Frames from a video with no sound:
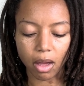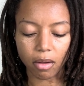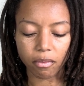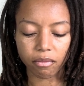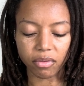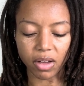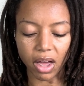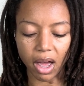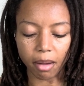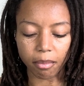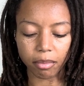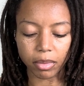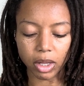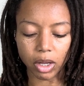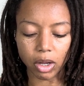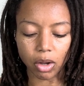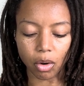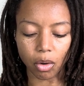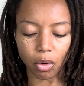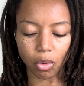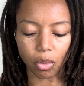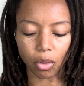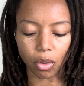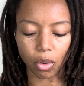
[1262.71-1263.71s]
family,
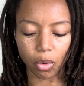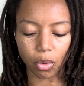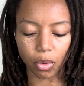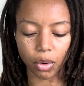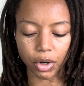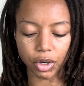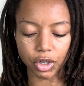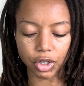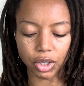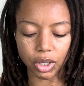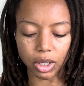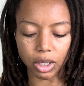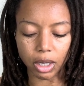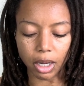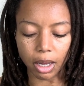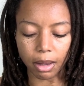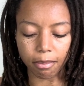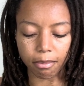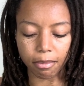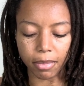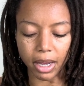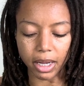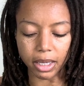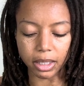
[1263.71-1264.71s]
or origin
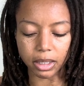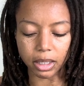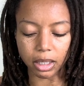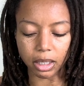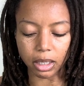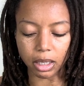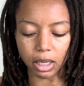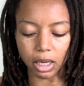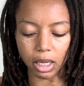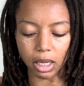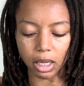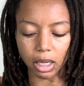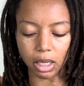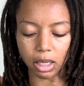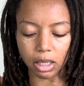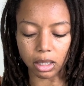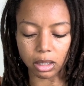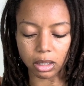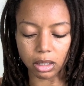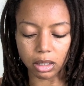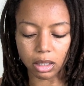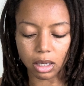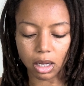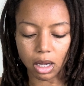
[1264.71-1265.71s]
and basic
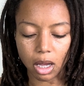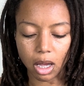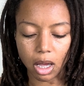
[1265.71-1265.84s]
needs.